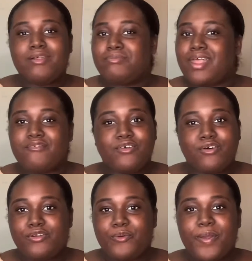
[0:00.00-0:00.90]
never gonna
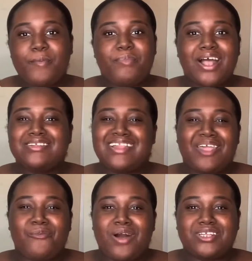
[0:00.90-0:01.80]
do it, but I just like
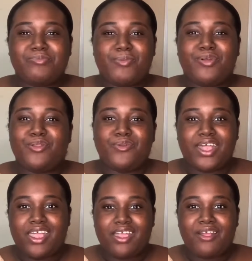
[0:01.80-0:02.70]
watching people do their
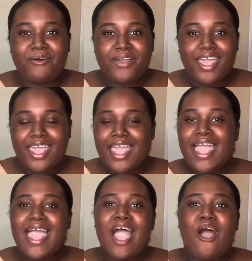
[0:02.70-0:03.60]
hair, okay?
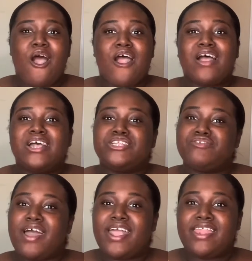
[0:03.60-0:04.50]
Or
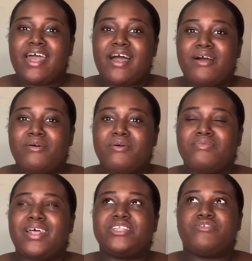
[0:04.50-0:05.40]
trying out,
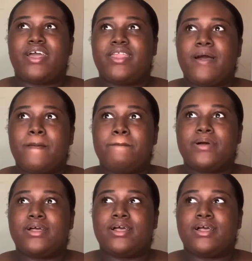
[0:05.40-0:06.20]
not trying out, but